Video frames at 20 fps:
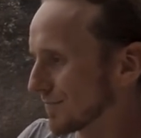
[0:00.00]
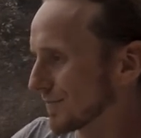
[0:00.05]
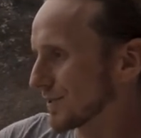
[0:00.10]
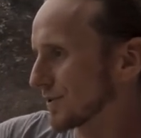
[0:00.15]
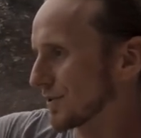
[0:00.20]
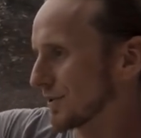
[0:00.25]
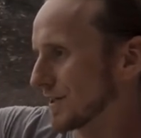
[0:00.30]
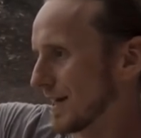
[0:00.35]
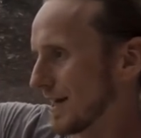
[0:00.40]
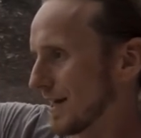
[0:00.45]

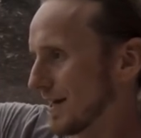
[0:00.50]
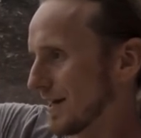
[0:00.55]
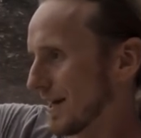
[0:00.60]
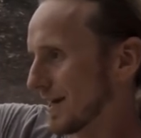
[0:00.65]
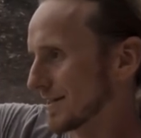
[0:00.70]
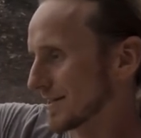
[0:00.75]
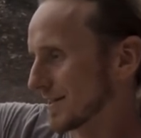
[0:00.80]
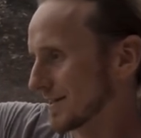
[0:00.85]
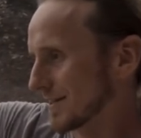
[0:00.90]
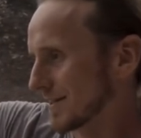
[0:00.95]
today,
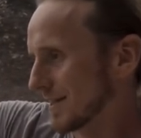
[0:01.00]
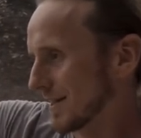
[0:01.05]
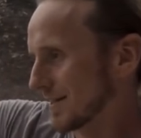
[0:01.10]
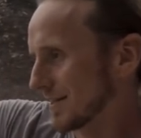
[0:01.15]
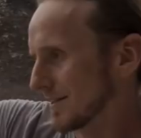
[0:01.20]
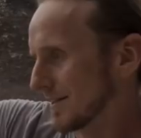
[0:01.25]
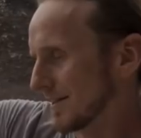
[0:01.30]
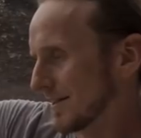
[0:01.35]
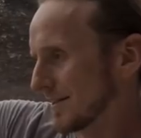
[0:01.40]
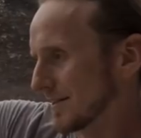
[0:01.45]
as I said,
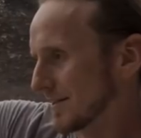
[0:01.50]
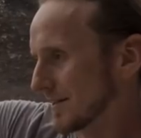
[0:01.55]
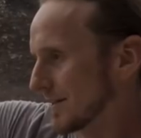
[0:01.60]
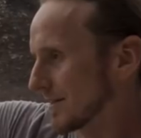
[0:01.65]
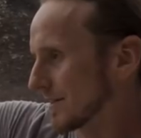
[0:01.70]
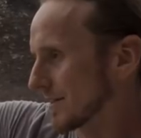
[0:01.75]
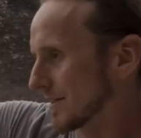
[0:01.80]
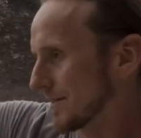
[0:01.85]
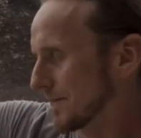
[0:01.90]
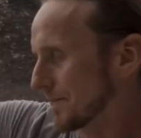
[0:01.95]
it's
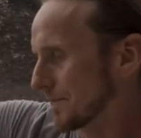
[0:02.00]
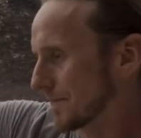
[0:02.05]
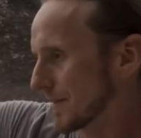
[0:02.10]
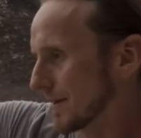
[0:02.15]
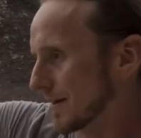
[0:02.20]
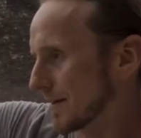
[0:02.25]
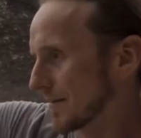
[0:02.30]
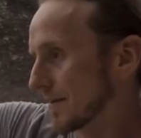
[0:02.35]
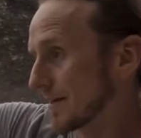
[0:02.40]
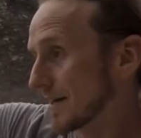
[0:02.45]
easy.
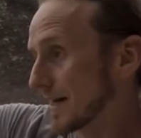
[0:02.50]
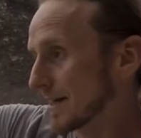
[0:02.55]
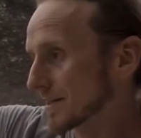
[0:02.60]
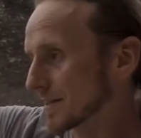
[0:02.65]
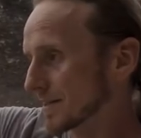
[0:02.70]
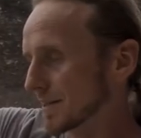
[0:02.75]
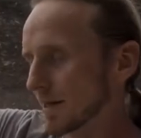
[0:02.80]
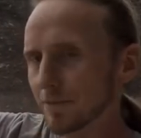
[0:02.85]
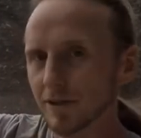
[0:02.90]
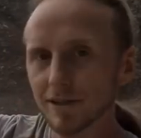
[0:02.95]
The next
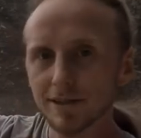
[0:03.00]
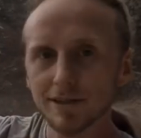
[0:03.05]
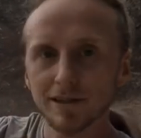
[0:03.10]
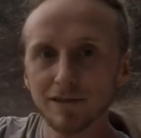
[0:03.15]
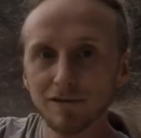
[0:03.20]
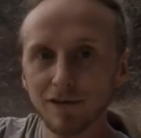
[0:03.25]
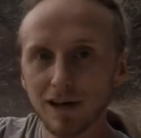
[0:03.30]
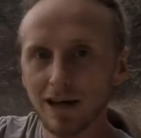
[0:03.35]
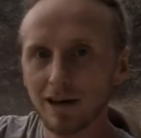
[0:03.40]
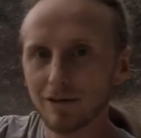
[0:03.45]
step is,
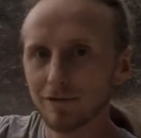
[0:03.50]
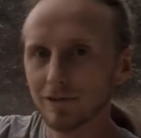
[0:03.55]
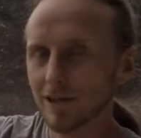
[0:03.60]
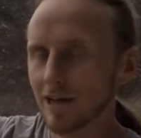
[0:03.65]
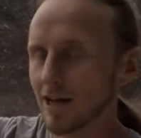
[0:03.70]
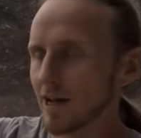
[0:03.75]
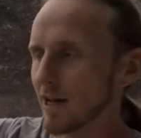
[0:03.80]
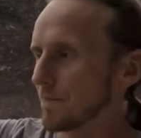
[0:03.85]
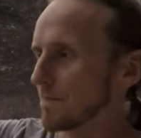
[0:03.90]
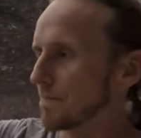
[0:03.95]
if I have
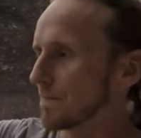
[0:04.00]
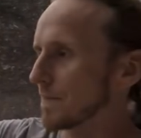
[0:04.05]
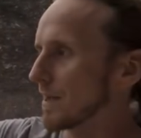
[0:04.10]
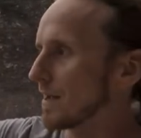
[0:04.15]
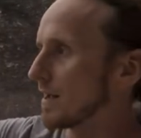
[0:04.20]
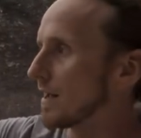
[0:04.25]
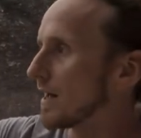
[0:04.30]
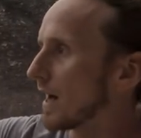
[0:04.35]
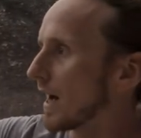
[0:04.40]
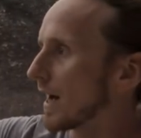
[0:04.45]
time,
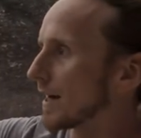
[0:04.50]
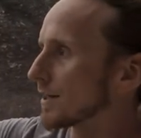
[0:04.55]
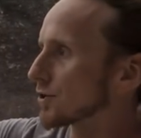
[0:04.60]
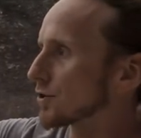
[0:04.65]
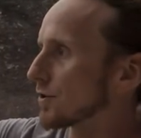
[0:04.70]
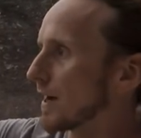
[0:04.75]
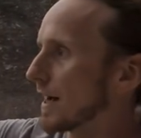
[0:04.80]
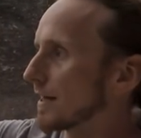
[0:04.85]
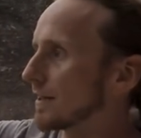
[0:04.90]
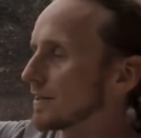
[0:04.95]
I
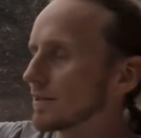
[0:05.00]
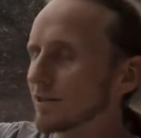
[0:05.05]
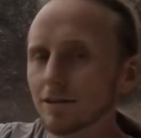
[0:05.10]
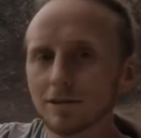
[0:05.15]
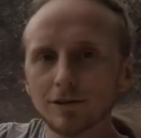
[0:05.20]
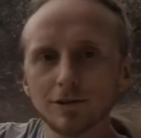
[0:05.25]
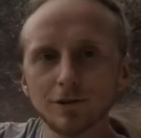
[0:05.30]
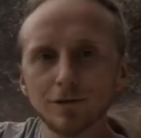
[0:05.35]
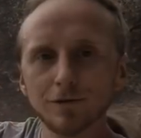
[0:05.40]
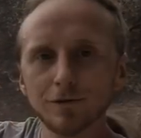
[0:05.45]
try
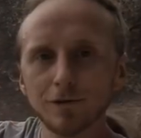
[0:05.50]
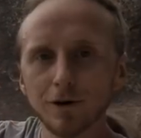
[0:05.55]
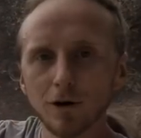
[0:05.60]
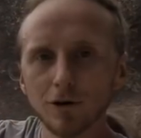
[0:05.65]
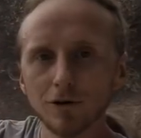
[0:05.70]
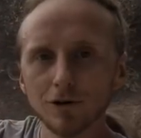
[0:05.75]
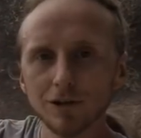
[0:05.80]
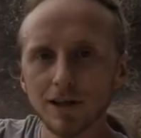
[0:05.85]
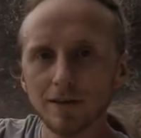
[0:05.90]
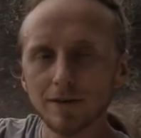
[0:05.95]
to
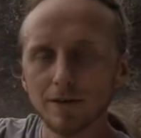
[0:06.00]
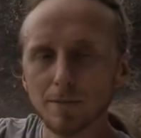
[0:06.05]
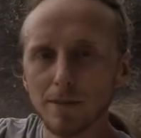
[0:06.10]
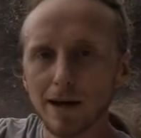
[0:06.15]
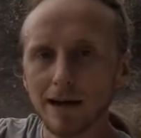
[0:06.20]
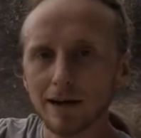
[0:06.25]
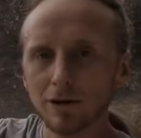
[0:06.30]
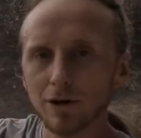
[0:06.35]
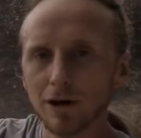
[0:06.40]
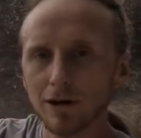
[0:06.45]
focus at the
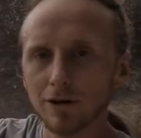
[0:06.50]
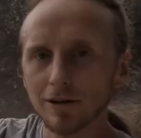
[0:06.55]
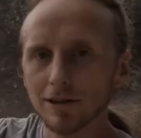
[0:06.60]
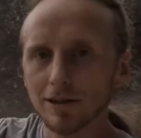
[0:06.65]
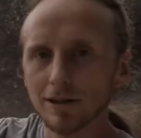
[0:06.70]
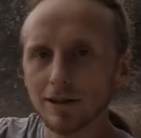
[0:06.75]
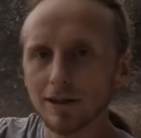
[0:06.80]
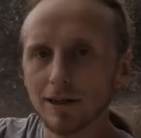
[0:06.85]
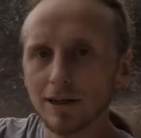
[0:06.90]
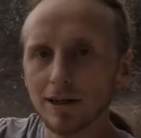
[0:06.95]
background
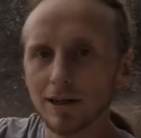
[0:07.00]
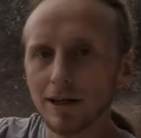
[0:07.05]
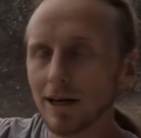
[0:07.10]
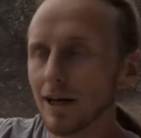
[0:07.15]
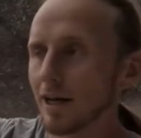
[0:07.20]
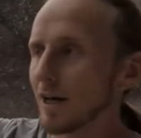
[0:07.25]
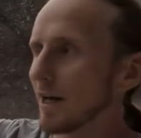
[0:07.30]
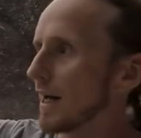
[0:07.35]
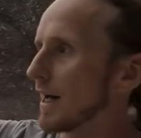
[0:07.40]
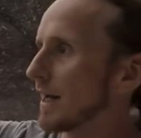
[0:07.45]

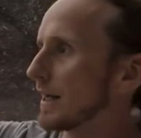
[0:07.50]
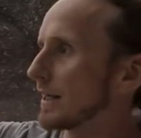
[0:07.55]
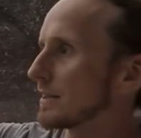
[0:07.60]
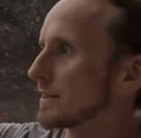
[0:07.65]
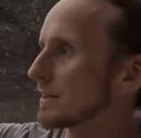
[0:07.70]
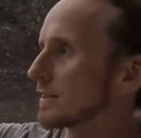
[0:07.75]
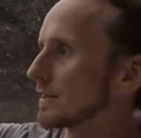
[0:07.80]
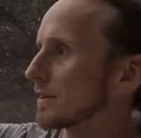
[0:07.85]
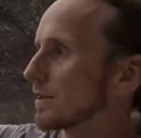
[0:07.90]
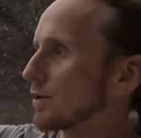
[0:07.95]
and
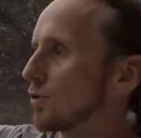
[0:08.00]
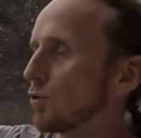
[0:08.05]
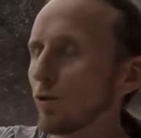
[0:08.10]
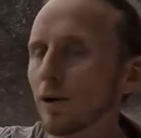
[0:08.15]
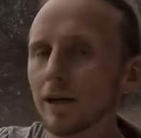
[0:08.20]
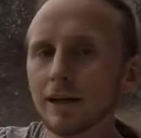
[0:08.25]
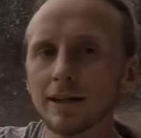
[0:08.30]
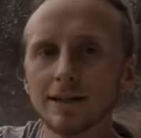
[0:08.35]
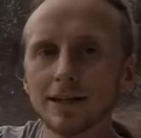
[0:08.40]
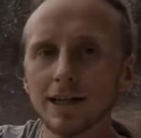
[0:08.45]

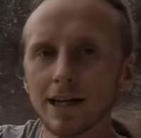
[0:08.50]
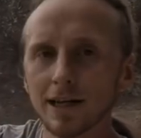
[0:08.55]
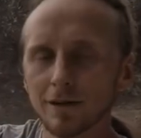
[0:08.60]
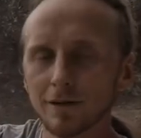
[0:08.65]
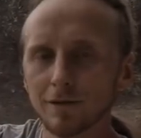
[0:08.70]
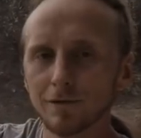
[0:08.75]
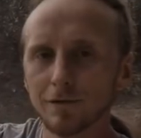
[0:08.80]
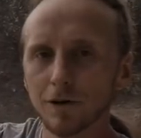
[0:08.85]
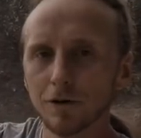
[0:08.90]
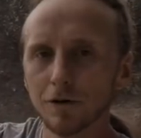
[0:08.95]
quickly take
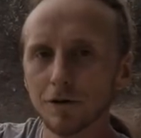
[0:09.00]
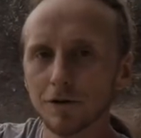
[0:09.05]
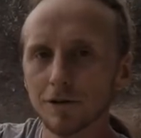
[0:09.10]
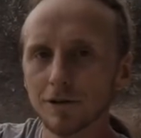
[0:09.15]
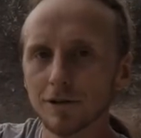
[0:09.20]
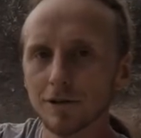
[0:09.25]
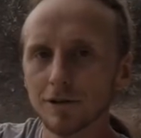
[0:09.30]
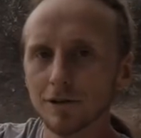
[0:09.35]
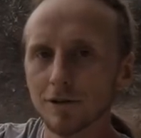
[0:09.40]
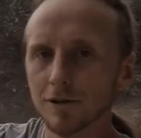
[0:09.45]
the
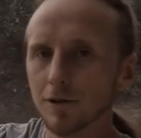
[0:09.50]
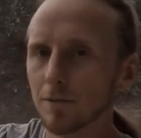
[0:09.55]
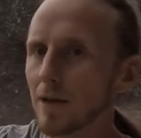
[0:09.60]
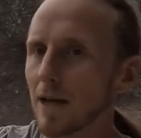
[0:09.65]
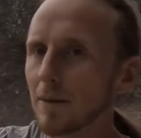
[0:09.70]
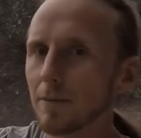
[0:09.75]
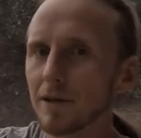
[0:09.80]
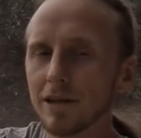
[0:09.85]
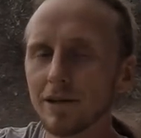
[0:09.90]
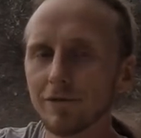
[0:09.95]
photos. So
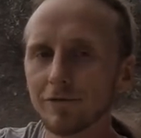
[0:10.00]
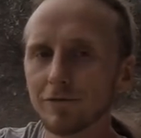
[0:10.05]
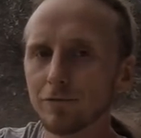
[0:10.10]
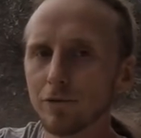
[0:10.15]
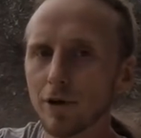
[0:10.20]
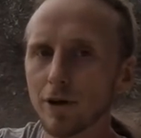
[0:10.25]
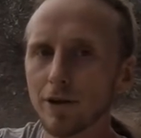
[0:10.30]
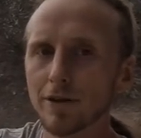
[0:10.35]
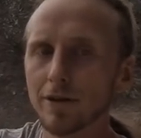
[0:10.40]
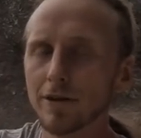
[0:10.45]
maybe even
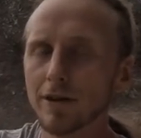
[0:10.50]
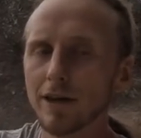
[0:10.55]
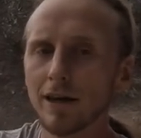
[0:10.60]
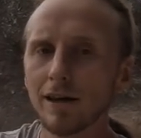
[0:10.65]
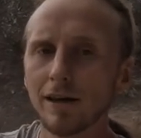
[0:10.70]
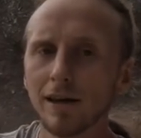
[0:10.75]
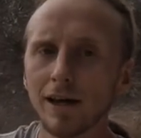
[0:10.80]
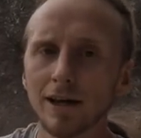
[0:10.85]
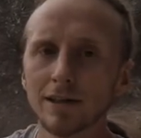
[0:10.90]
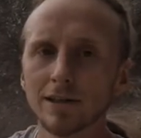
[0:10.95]
with
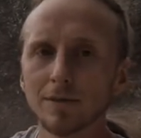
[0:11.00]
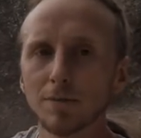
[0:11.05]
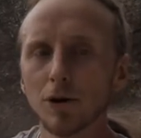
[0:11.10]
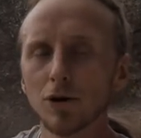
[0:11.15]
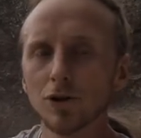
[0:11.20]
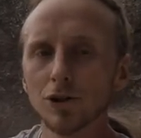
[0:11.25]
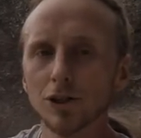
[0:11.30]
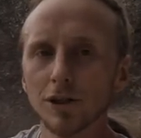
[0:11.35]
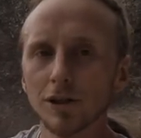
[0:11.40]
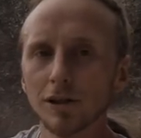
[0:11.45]

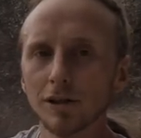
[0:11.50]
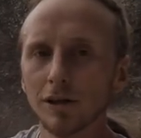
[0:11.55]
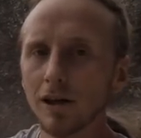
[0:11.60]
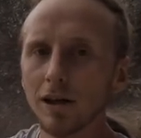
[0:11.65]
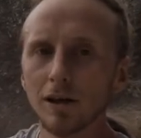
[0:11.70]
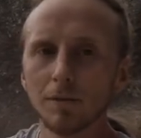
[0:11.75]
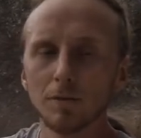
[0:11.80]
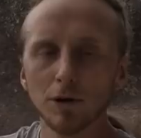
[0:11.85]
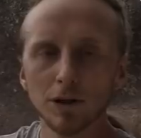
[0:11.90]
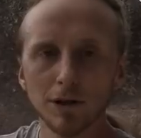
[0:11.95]
exposure,
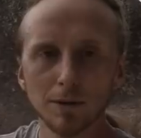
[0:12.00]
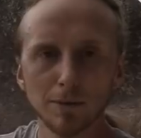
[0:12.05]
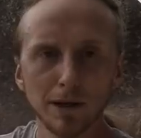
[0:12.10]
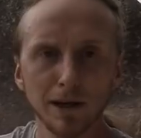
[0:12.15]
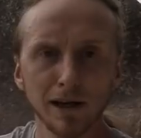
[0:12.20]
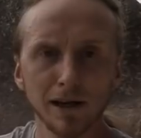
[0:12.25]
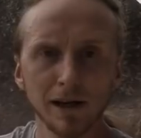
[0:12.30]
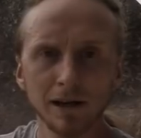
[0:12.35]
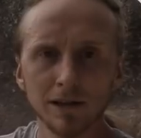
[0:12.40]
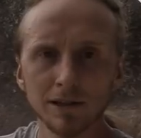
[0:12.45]
uh, multiple
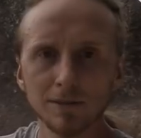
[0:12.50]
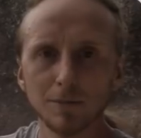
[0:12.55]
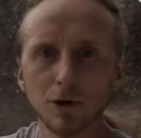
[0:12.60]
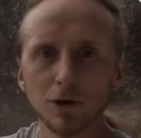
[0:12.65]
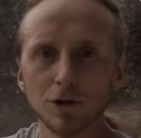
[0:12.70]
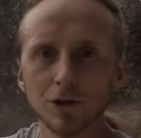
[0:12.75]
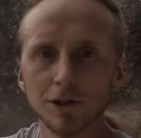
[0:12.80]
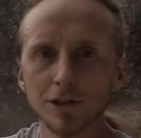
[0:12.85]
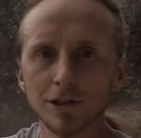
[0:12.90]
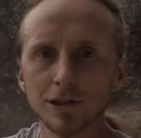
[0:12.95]

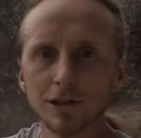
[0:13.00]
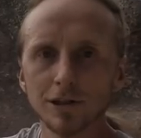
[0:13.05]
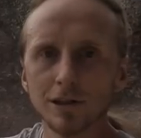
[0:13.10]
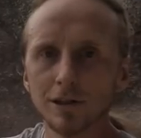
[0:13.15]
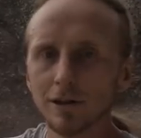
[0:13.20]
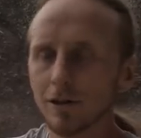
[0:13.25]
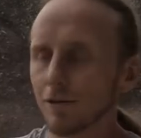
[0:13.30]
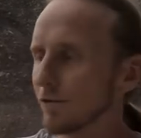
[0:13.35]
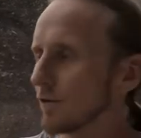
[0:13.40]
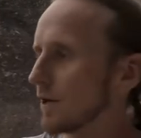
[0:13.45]
exposures
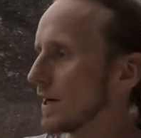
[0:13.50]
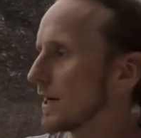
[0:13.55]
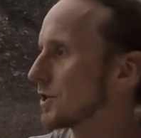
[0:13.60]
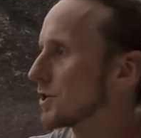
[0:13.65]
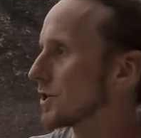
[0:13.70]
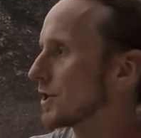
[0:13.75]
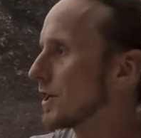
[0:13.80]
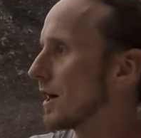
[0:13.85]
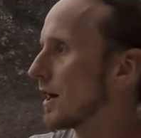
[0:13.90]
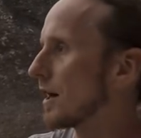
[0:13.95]
for
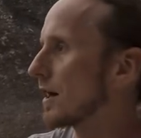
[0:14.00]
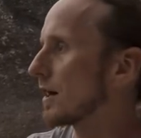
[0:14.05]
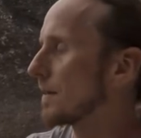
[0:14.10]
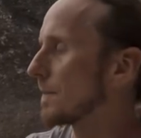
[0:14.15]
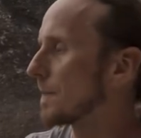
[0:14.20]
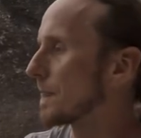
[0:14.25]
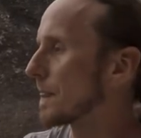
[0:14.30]
HDR